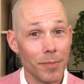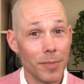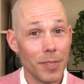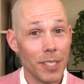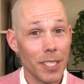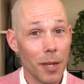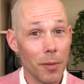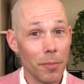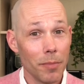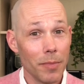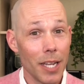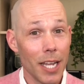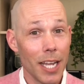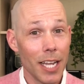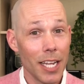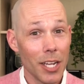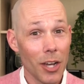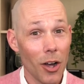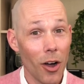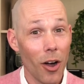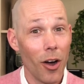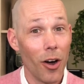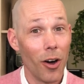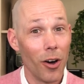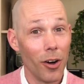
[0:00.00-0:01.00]
someday
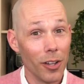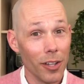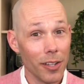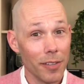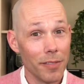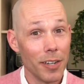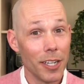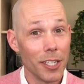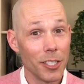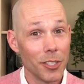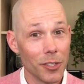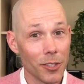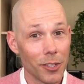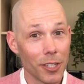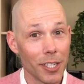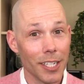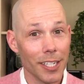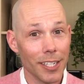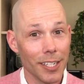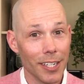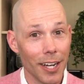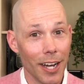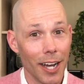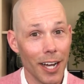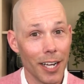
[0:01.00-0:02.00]
all of us are going
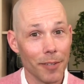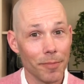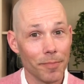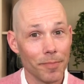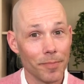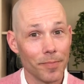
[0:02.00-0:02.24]
to die.